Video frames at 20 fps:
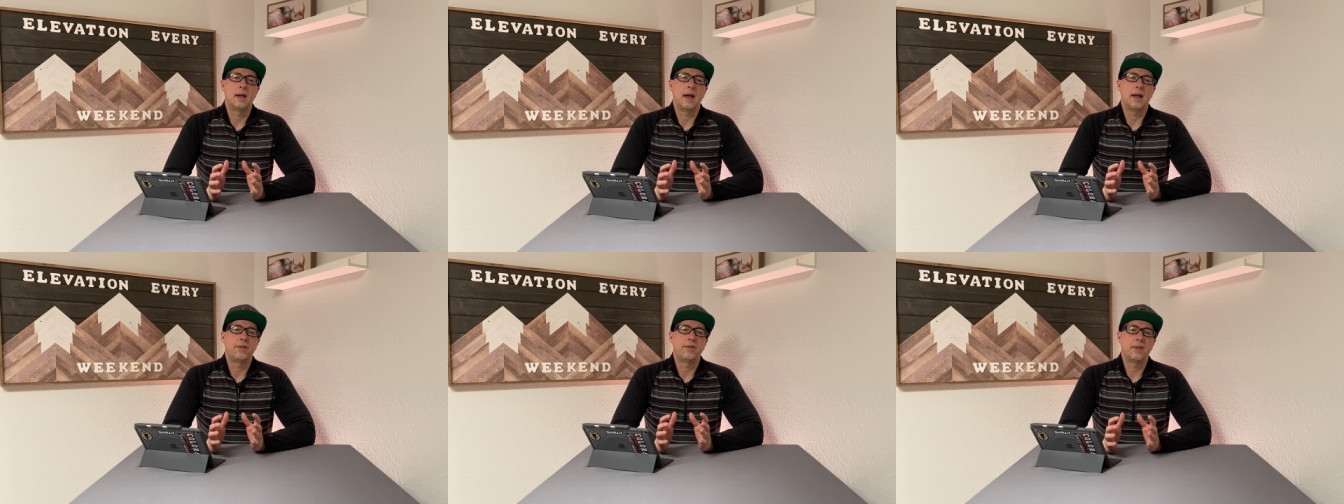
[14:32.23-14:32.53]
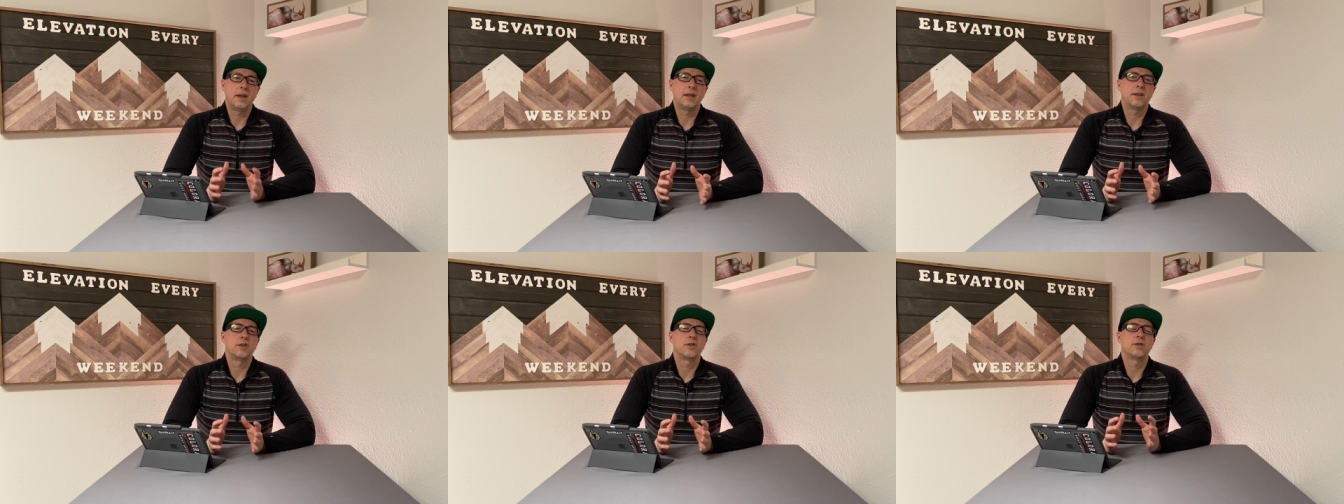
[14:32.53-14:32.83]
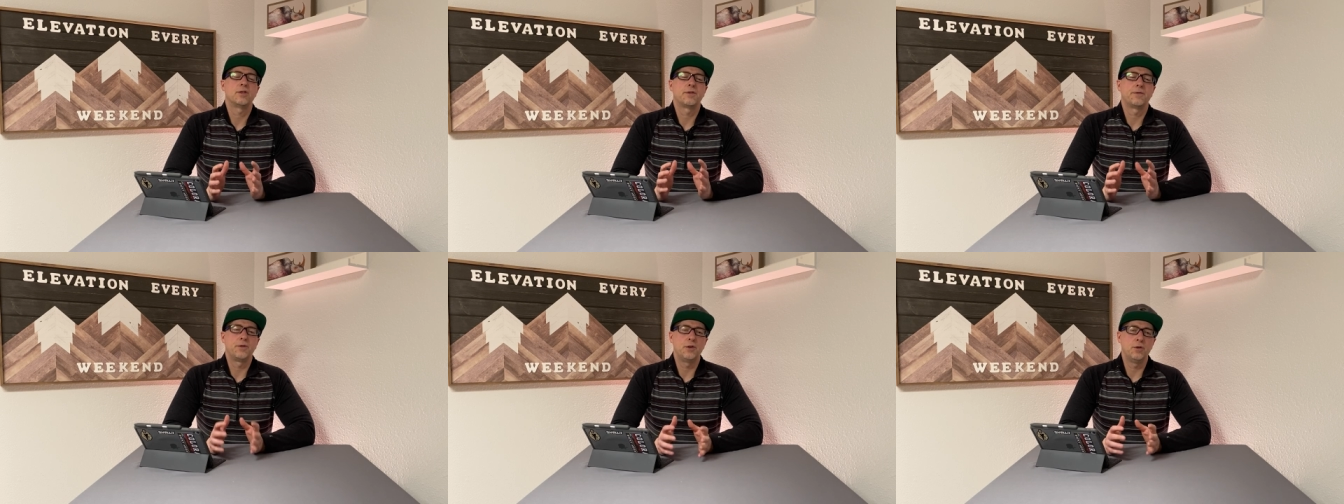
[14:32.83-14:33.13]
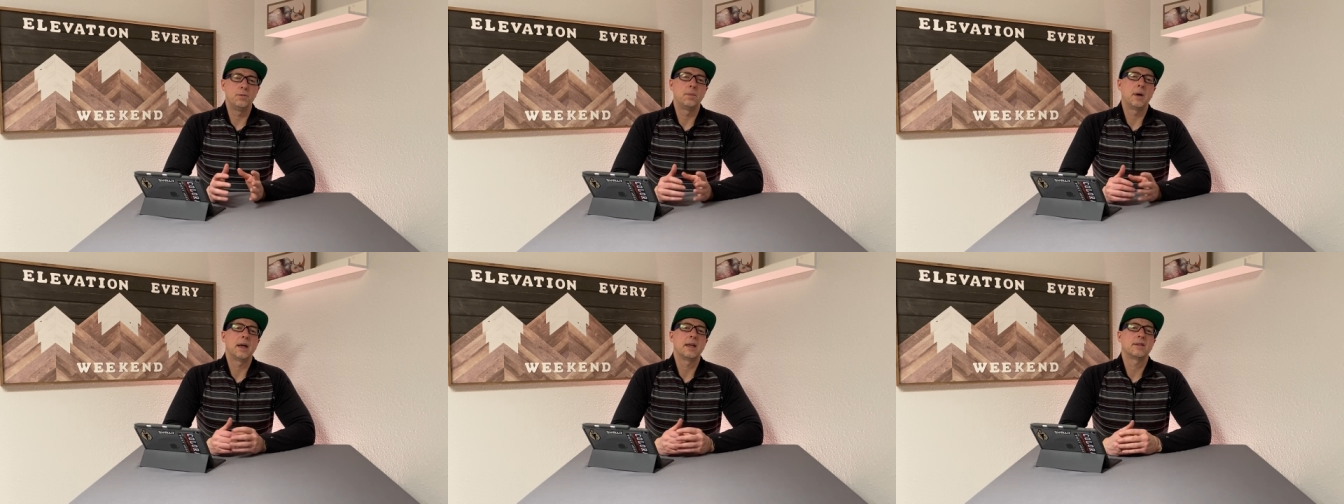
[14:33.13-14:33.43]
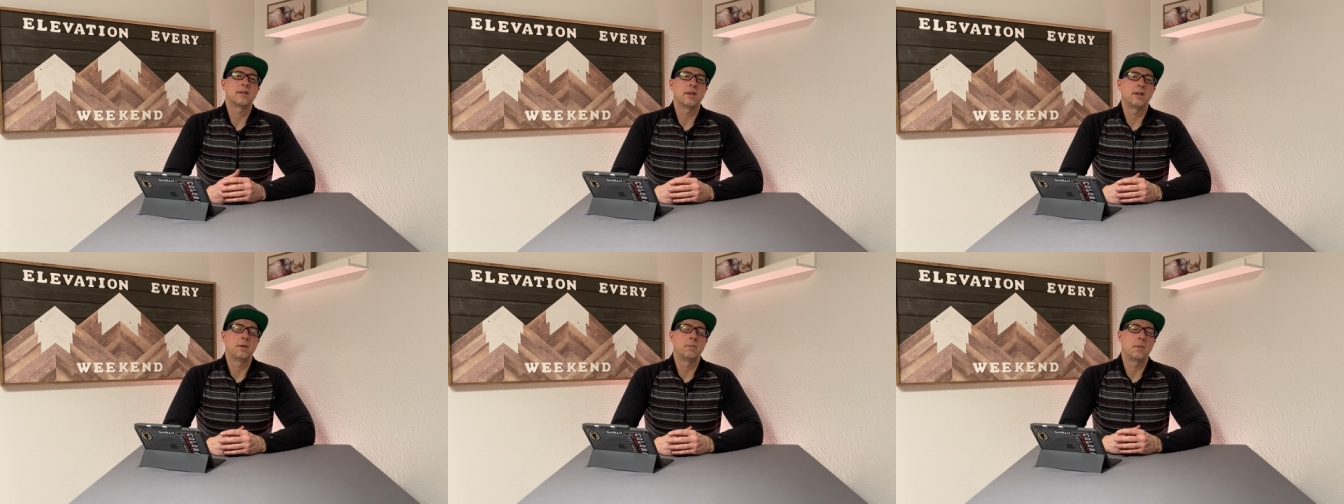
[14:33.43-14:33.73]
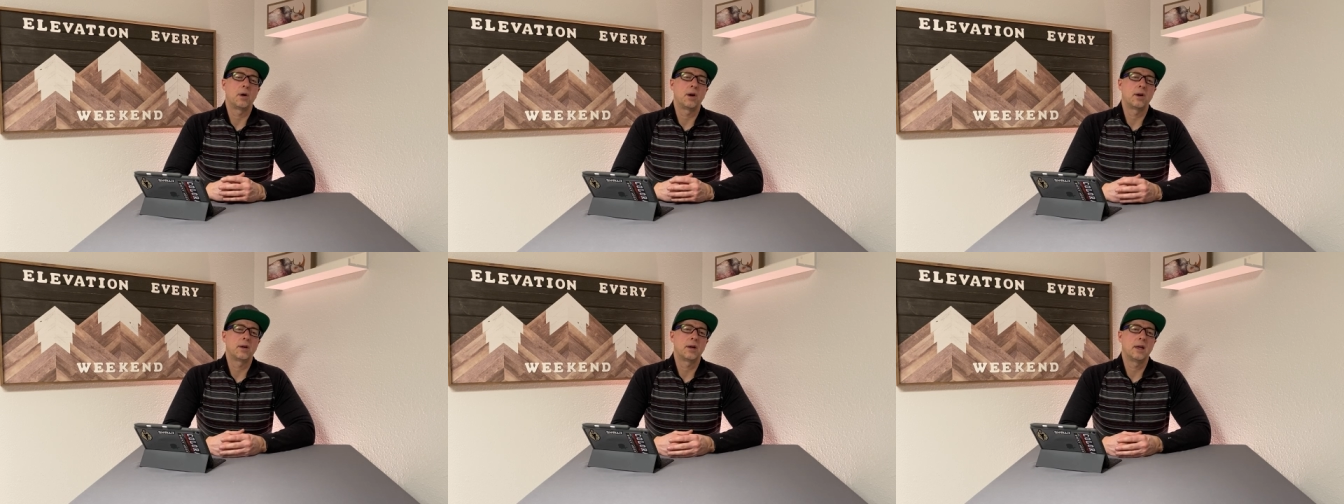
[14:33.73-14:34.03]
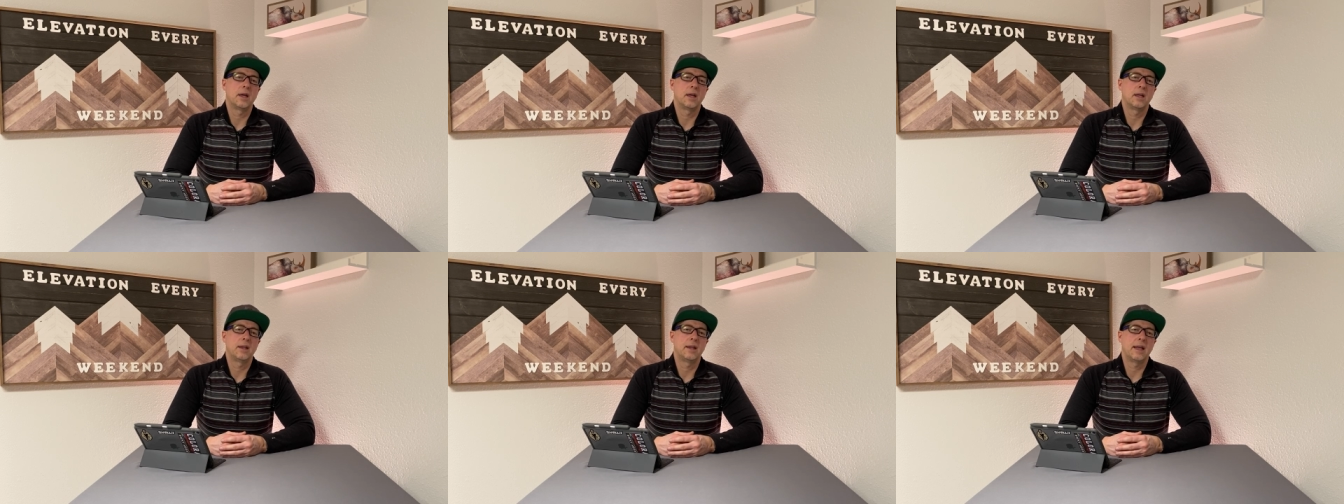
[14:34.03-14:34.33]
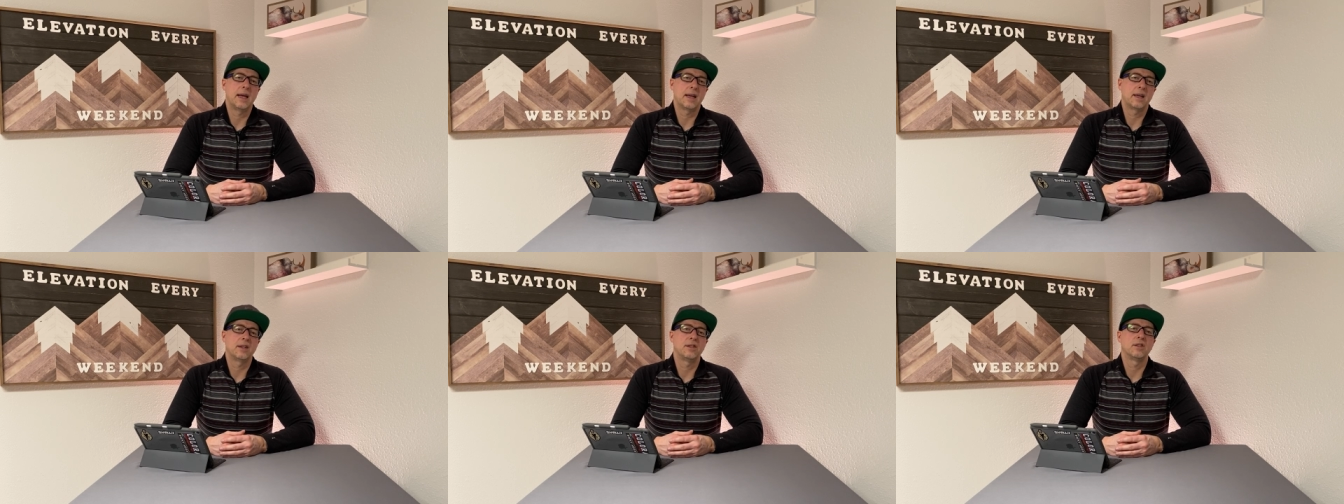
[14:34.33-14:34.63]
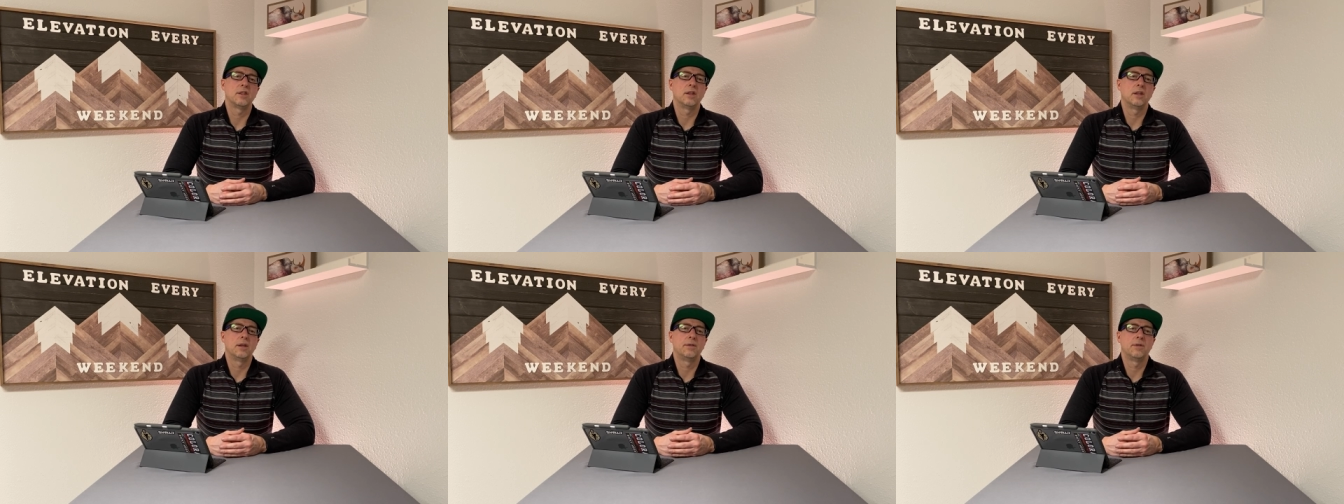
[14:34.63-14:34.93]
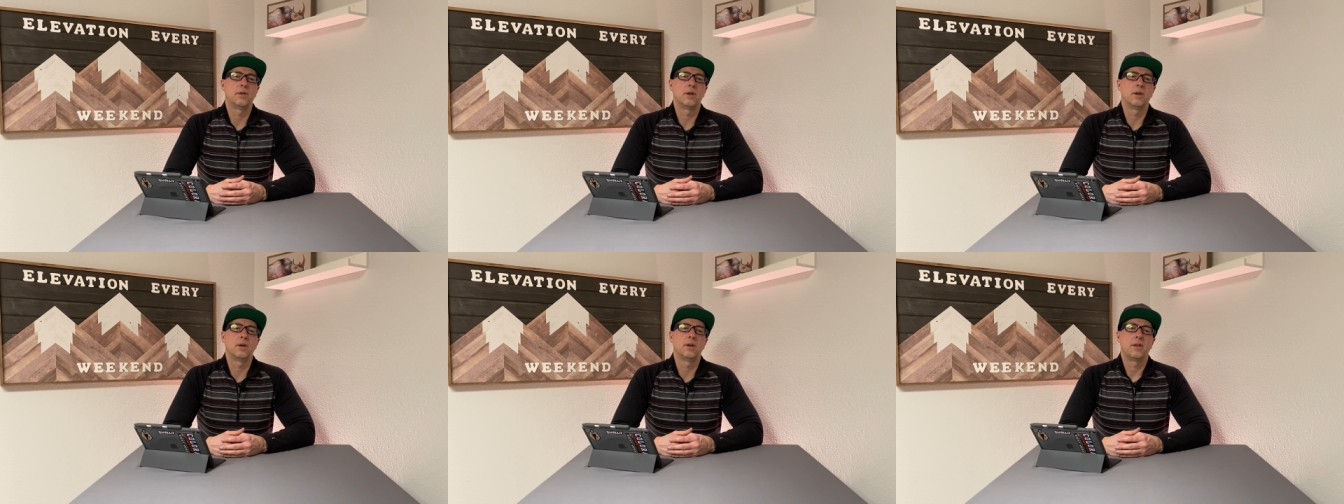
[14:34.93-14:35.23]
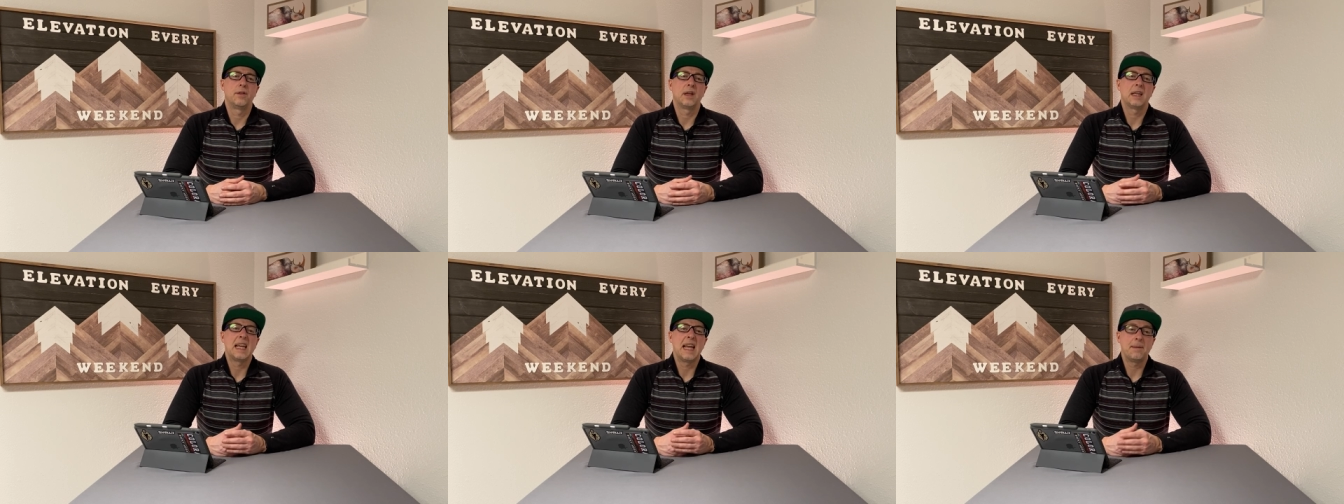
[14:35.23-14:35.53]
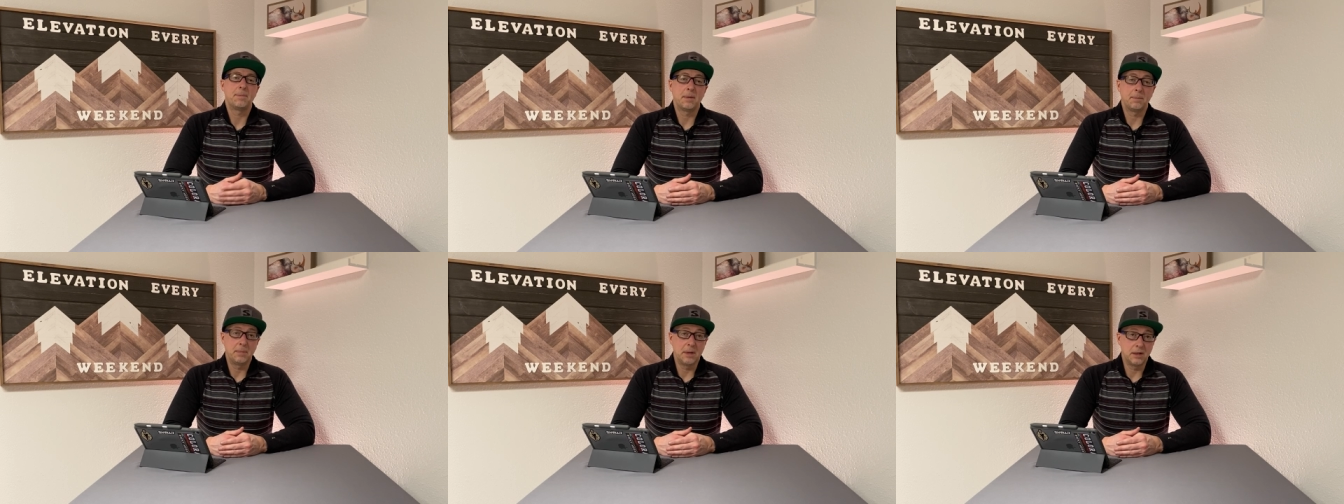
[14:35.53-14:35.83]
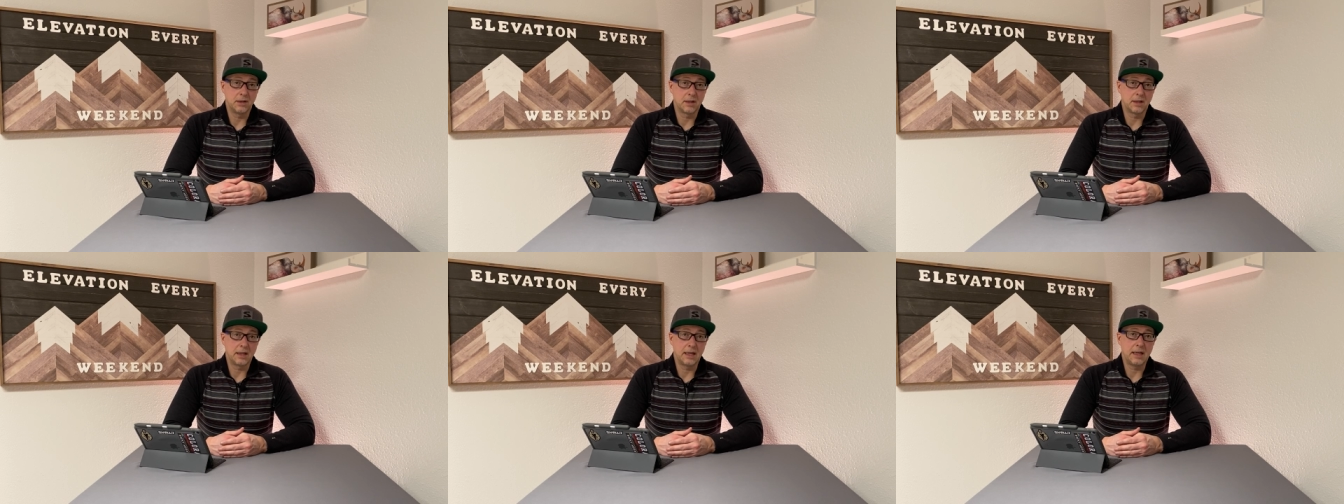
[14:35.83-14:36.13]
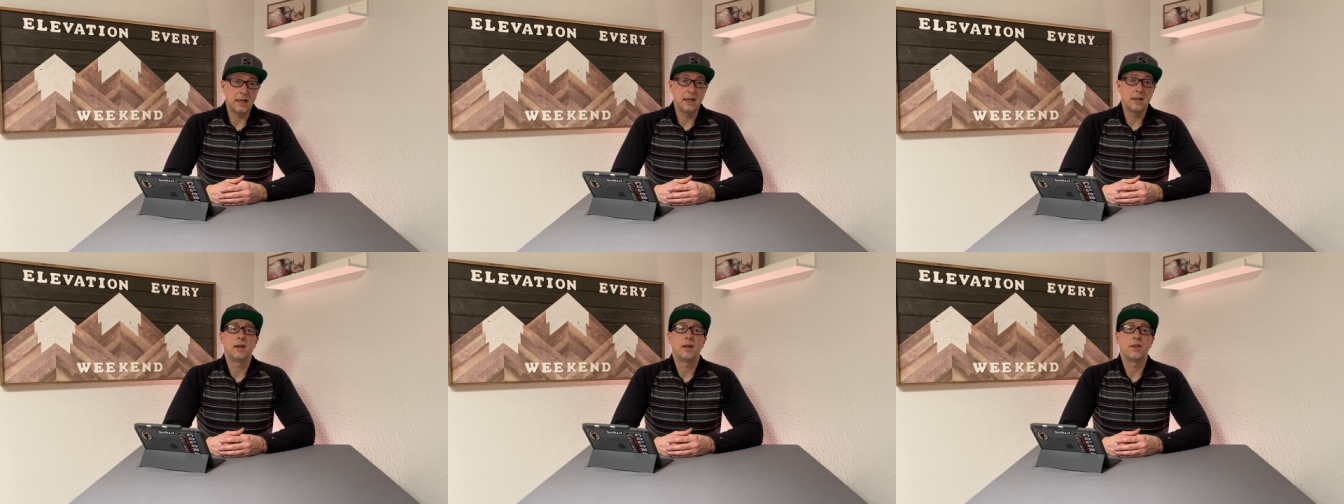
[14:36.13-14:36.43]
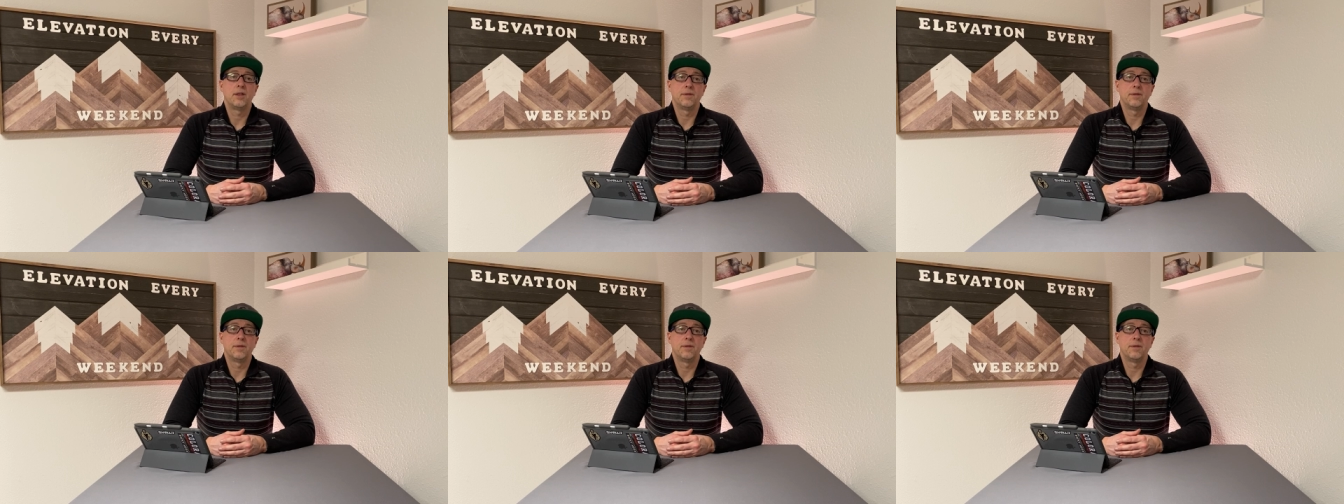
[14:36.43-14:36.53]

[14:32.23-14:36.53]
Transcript: I think there's few bikes on the market that can deliver the capability,